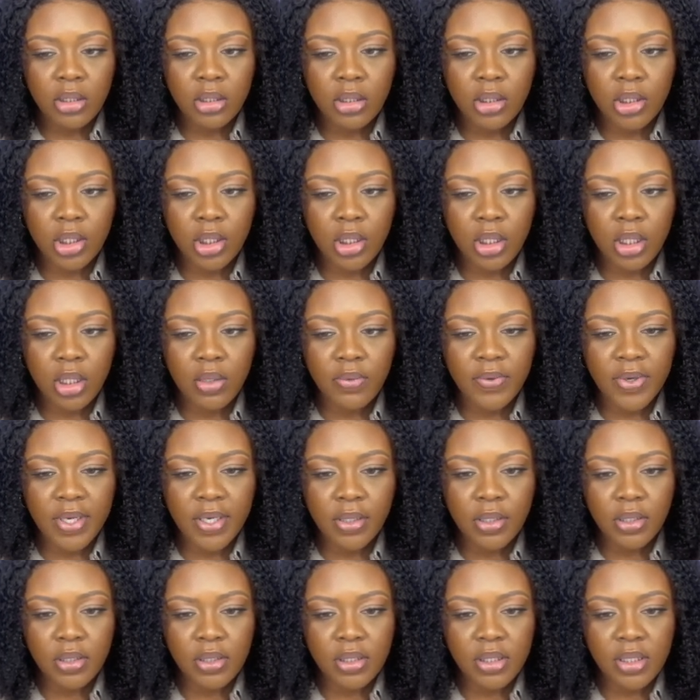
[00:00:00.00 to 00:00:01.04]
turn it
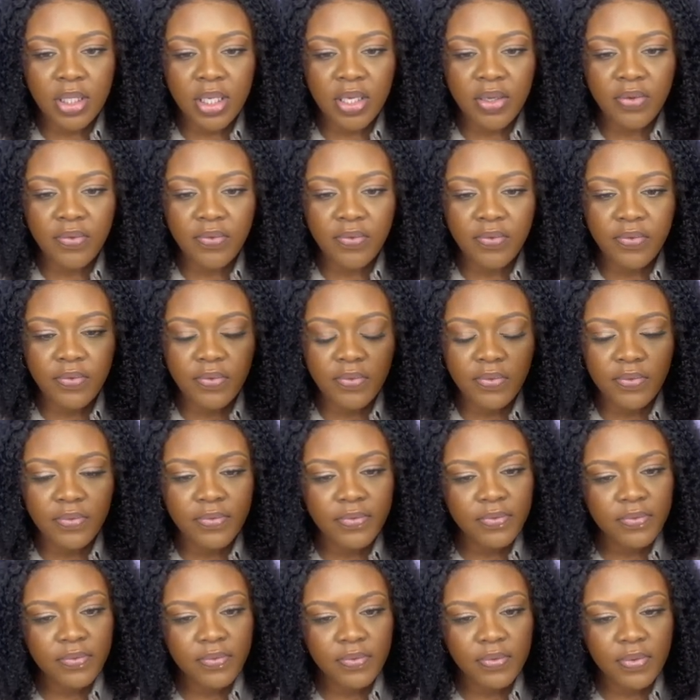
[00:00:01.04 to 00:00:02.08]
around and stuff
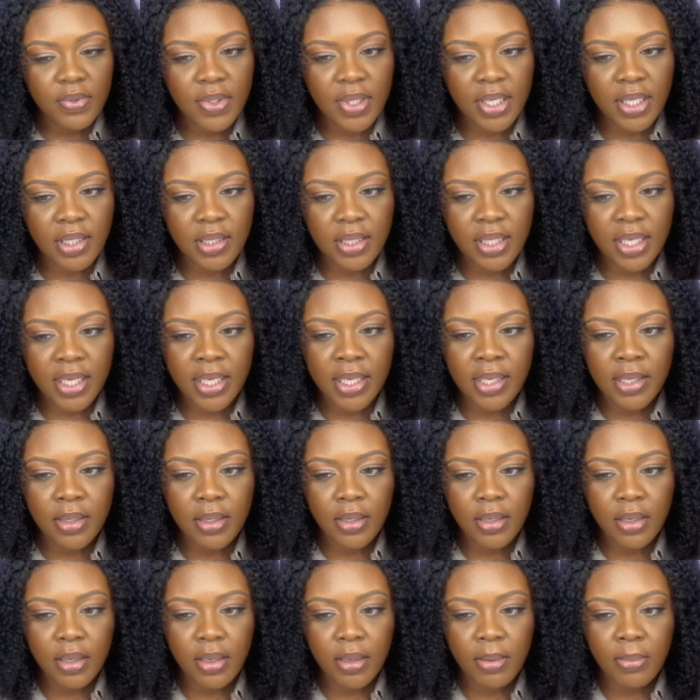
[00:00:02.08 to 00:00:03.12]
like that,
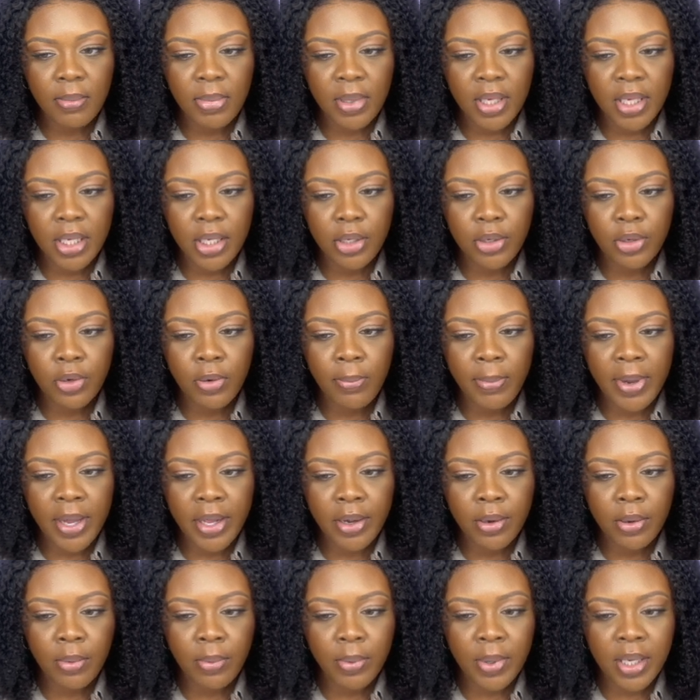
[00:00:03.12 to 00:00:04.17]
but no
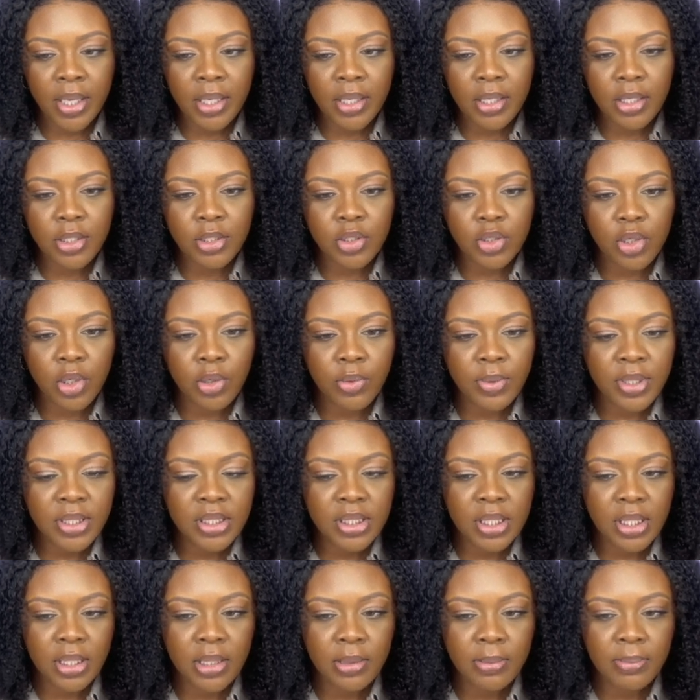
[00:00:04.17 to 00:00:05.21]
matter what, it's always
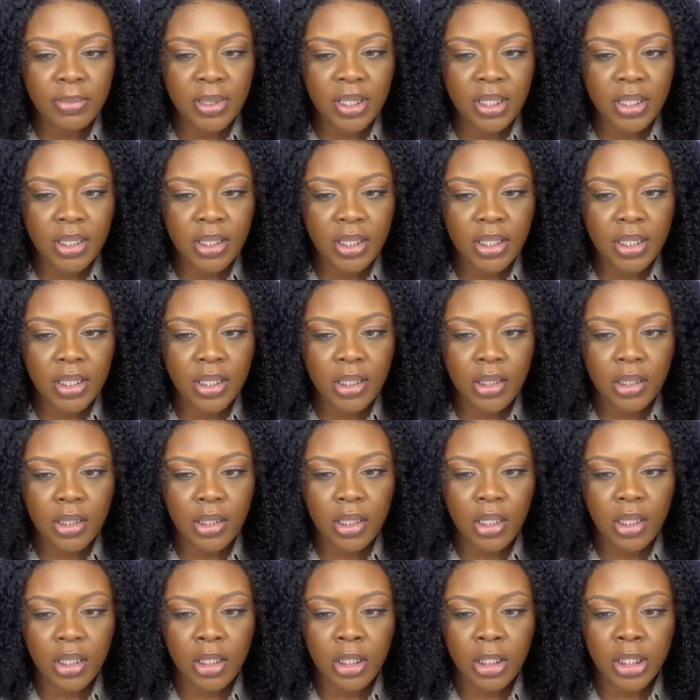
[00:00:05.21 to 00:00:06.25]
going to be in
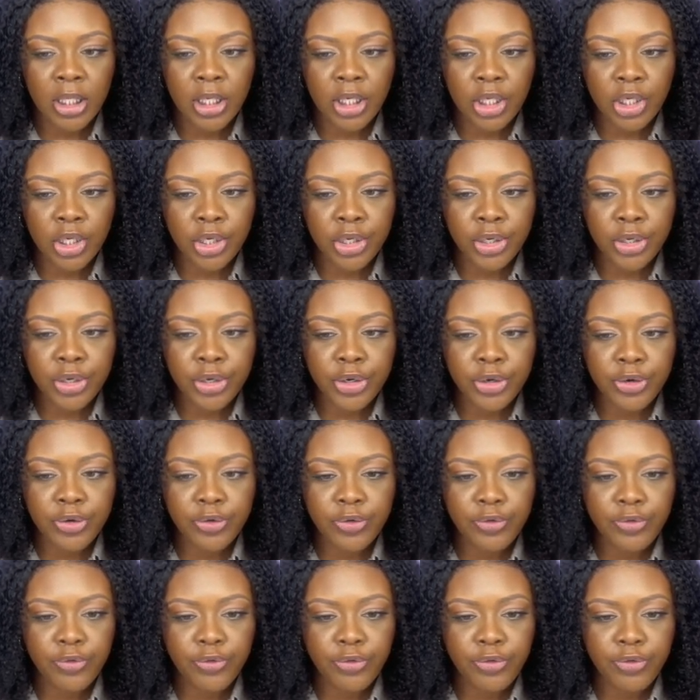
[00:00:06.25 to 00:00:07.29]
a linear
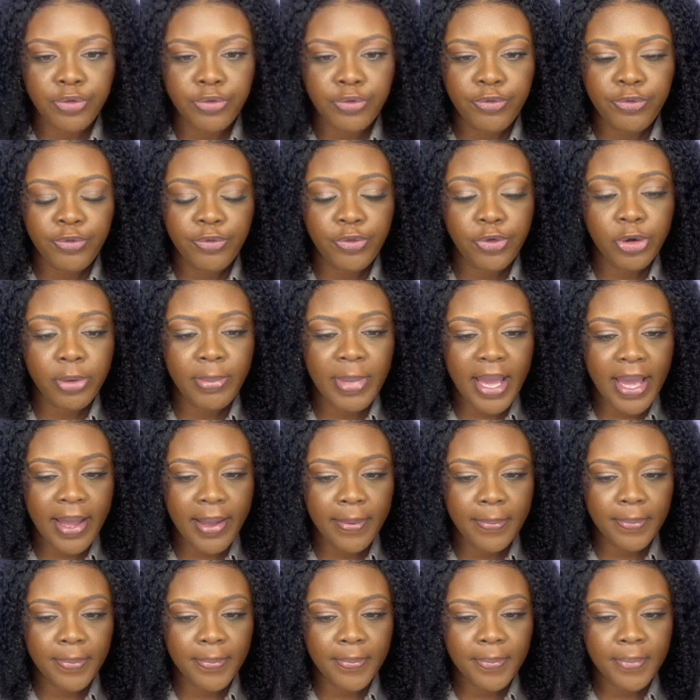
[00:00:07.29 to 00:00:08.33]
format.
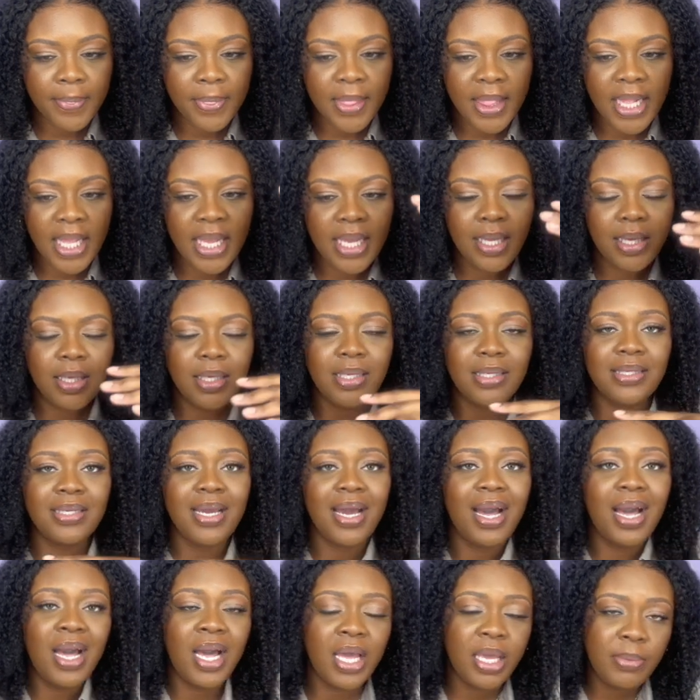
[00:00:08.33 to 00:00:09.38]
And
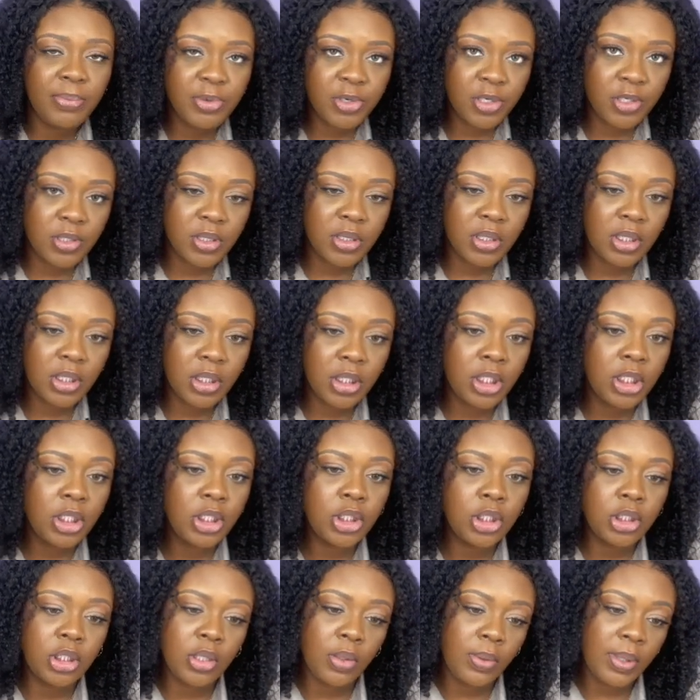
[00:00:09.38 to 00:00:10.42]
I personally
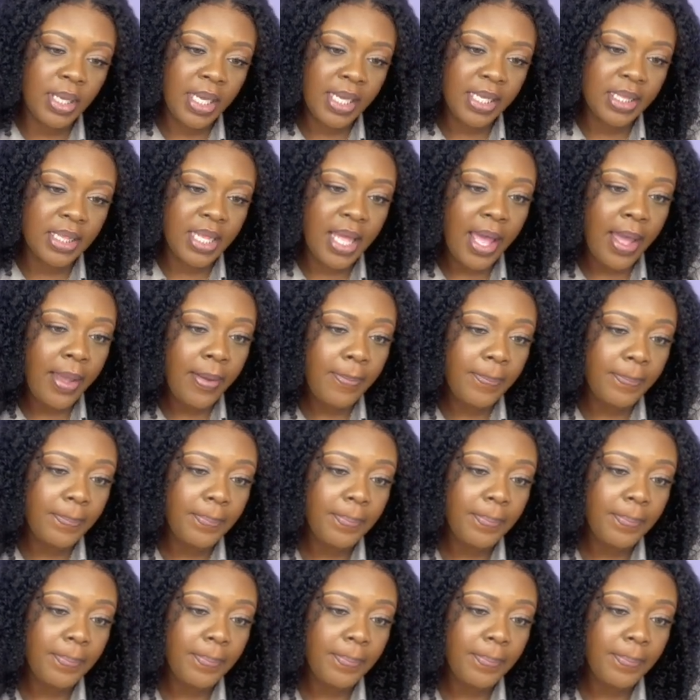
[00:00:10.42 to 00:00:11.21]
don't like that.